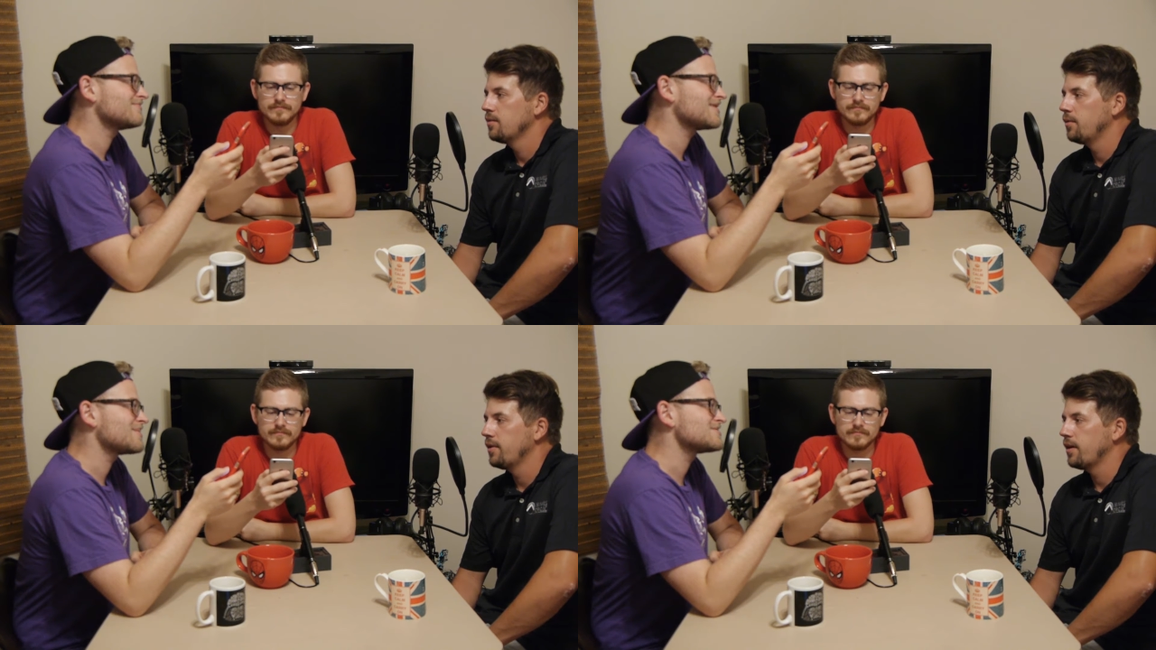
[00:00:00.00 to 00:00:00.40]

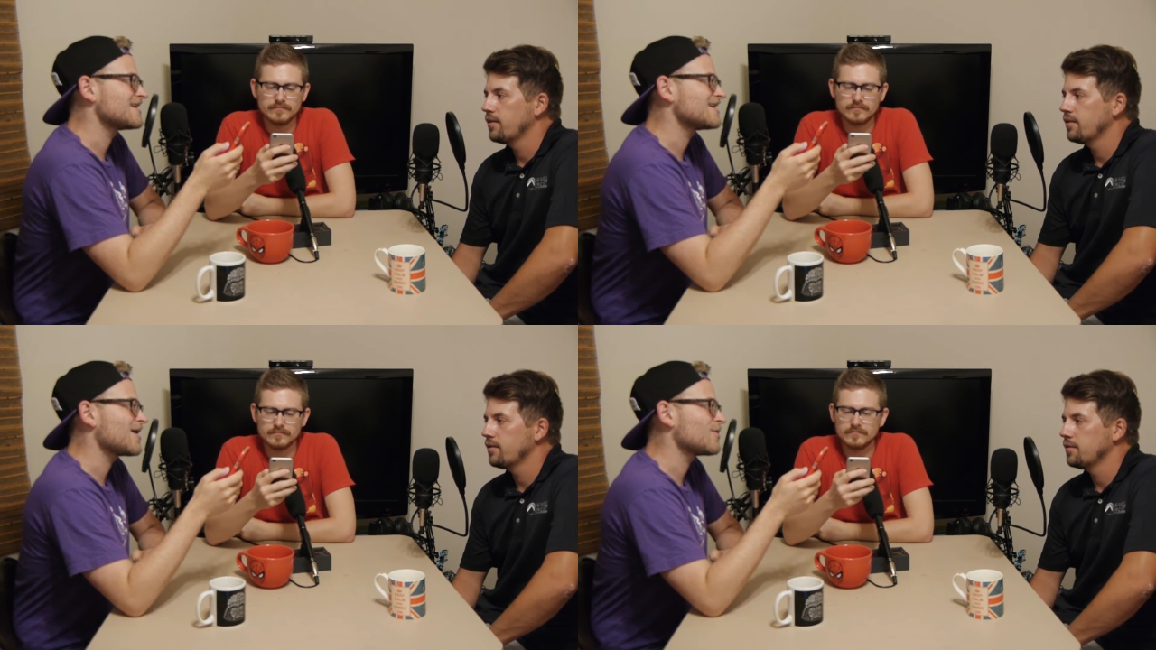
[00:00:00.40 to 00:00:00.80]
Speaker 1: I'm
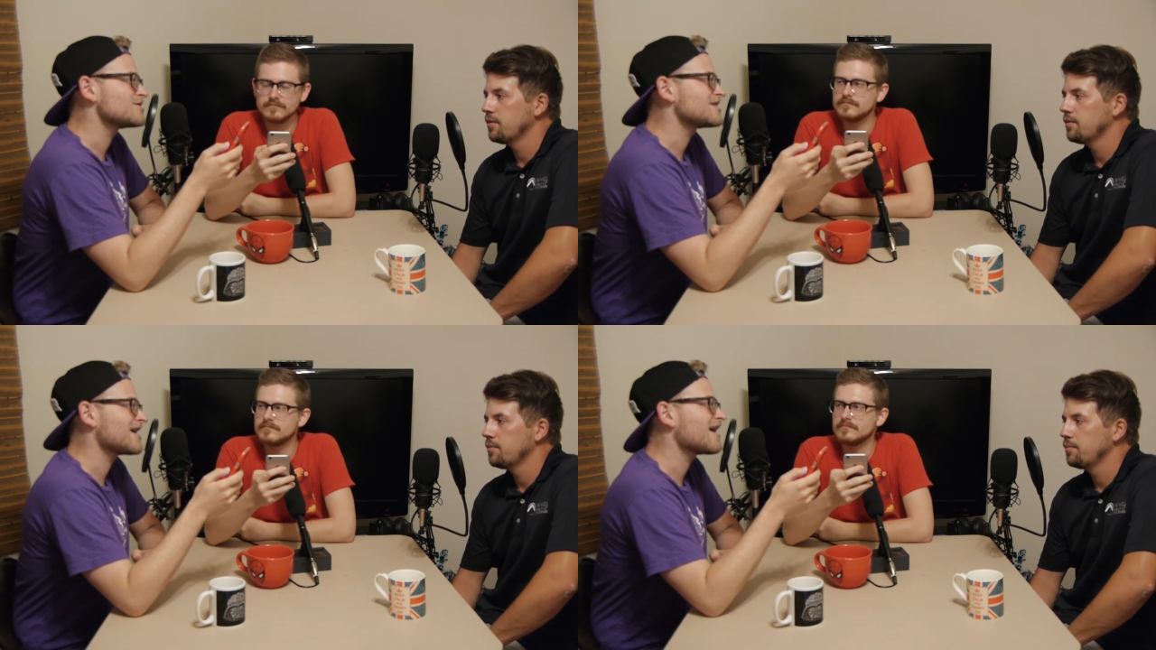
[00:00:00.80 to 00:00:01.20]
saying I
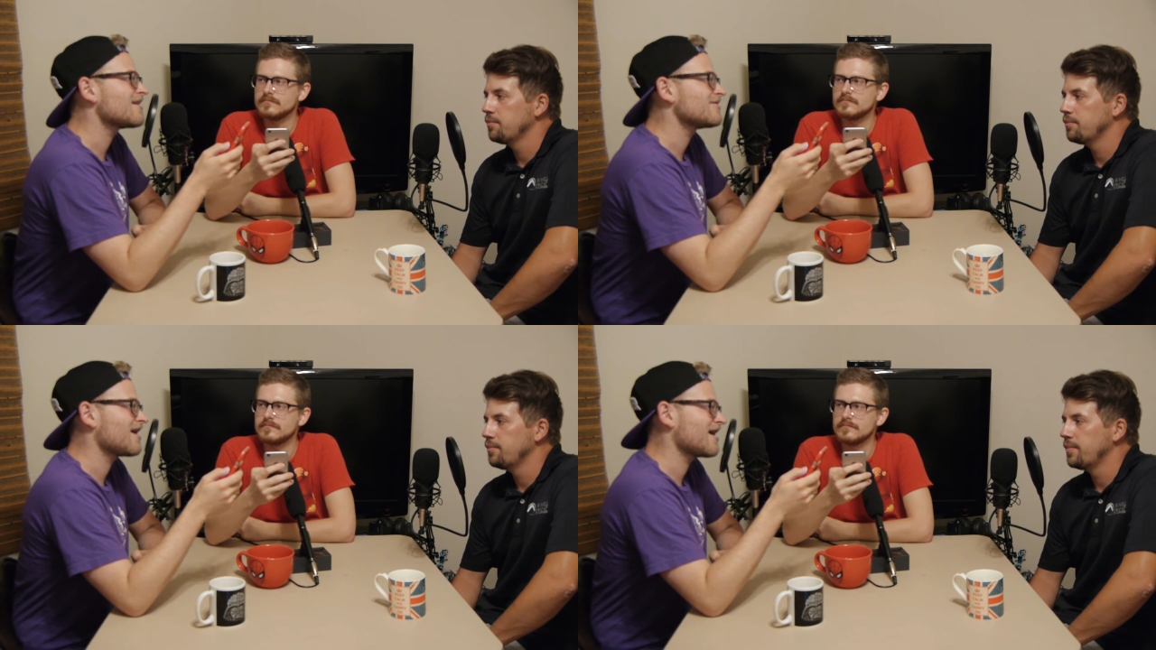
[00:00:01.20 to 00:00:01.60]
wish I
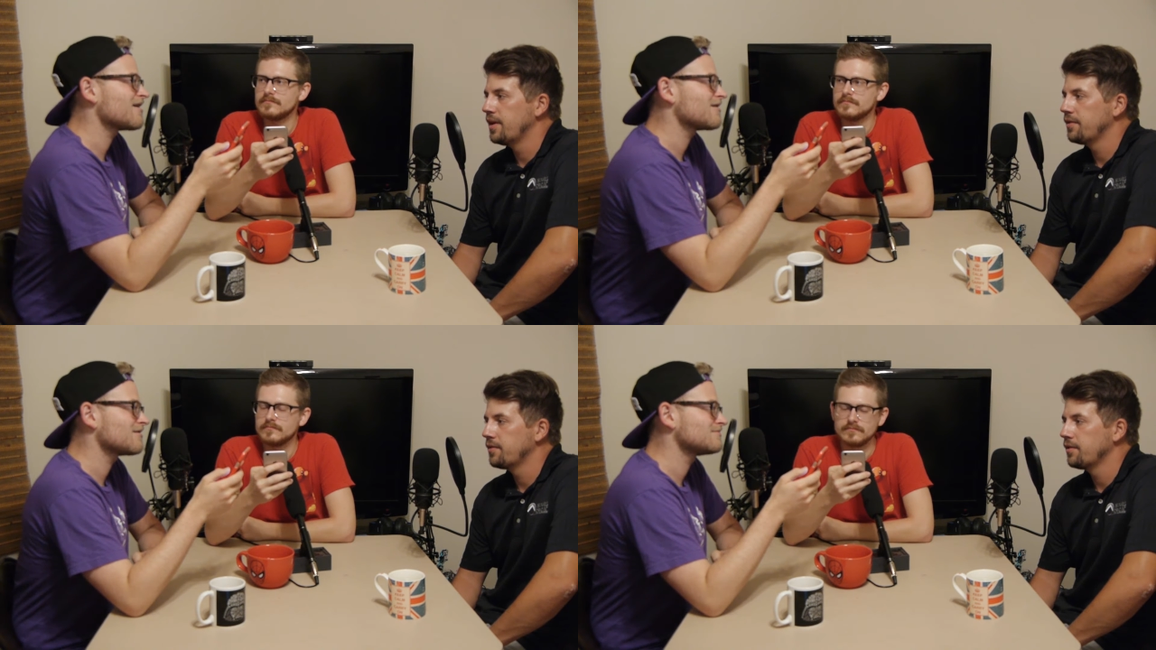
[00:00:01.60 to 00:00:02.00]
had the
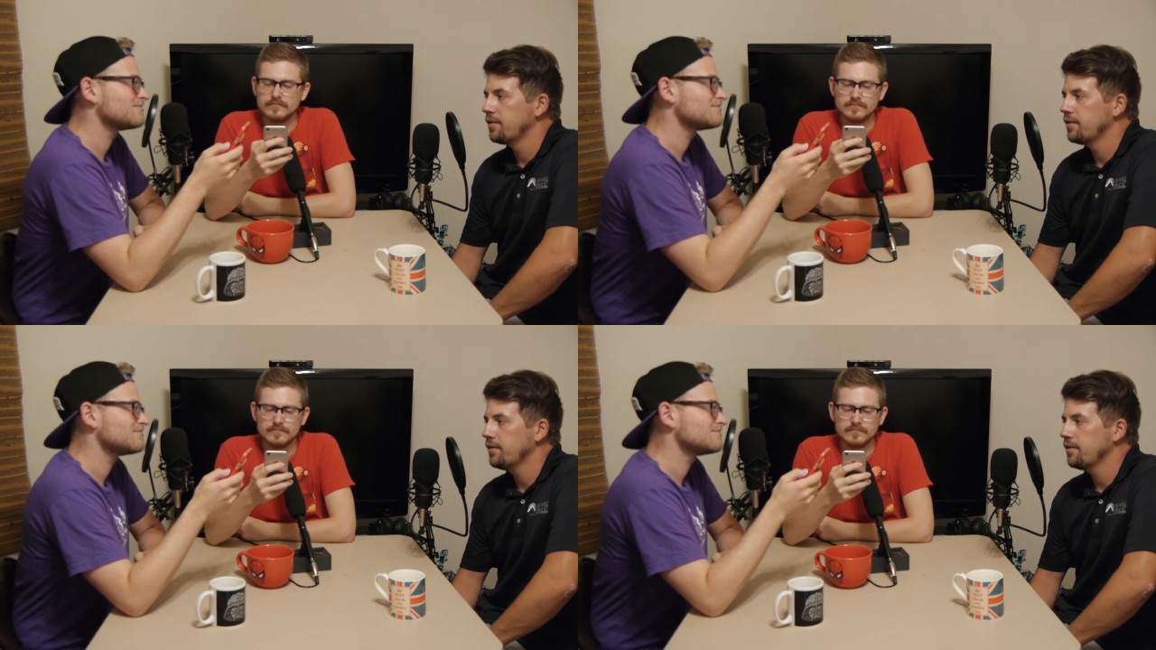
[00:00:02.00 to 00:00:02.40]

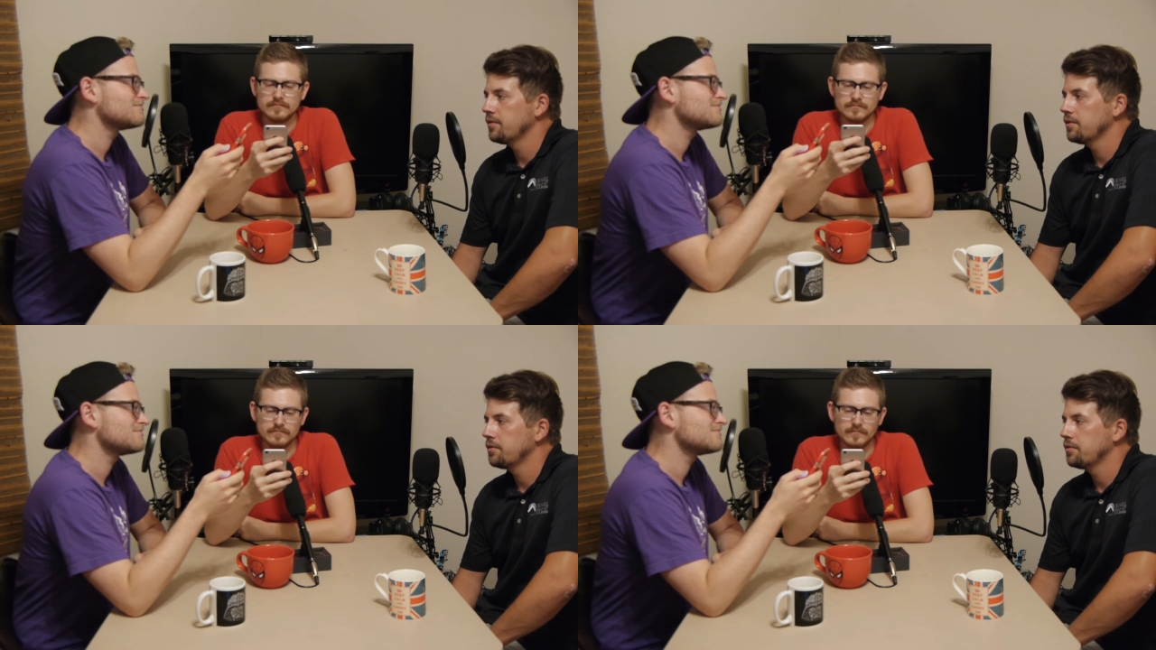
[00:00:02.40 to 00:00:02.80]
higher.
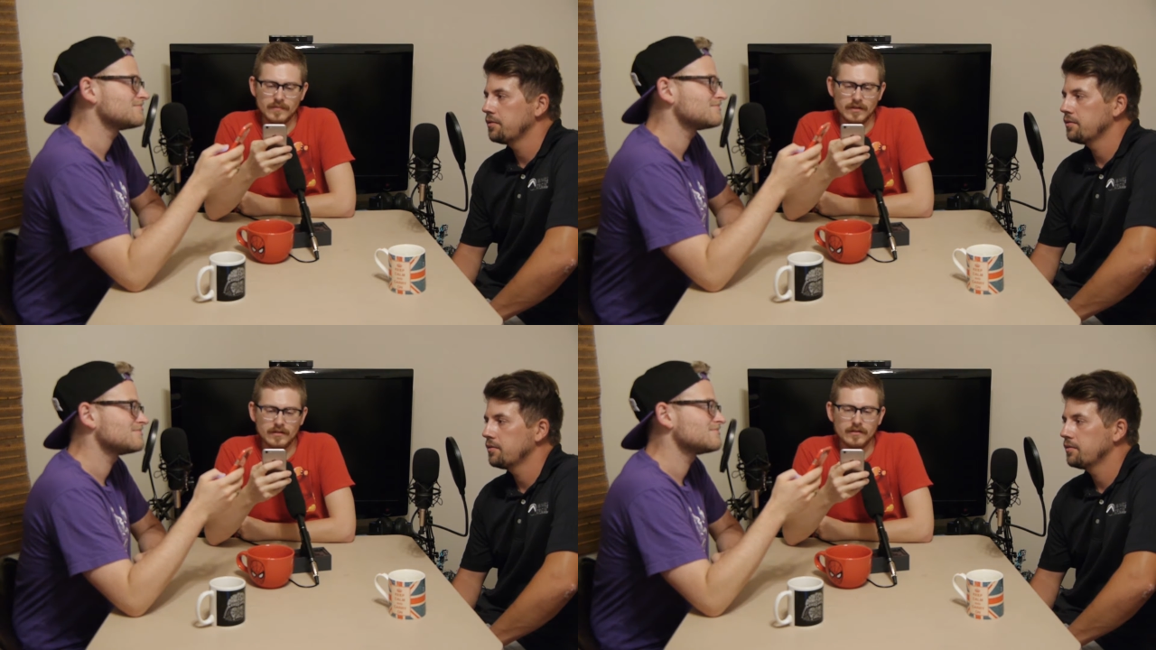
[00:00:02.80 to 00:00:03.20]

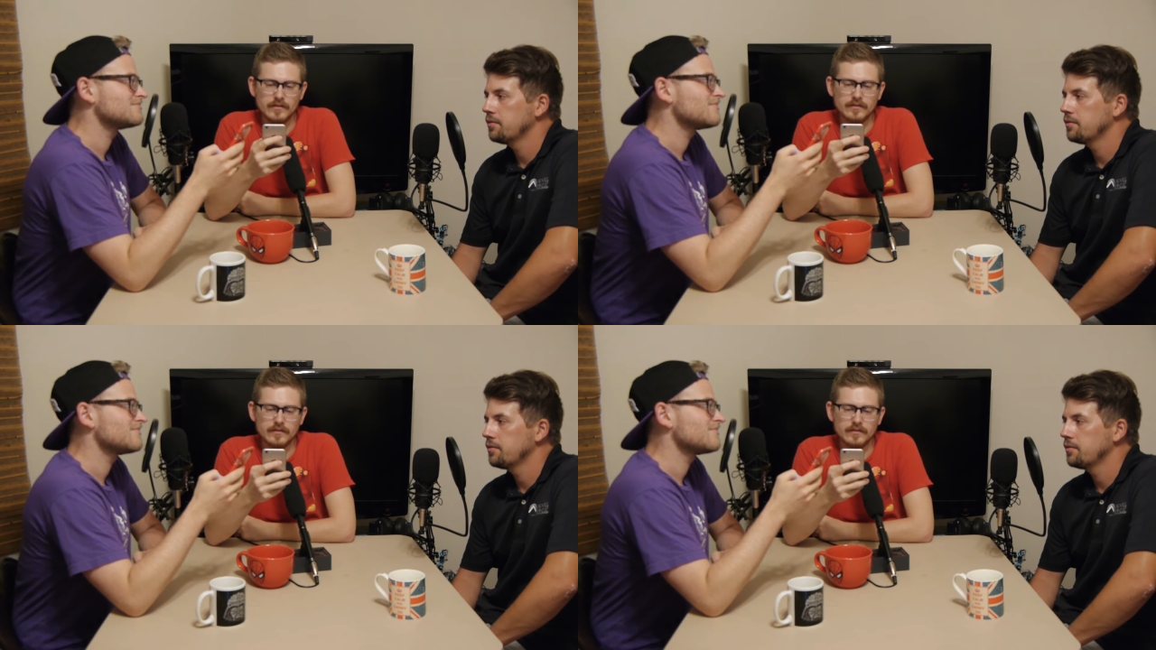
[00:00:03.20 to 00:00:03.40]
evolution.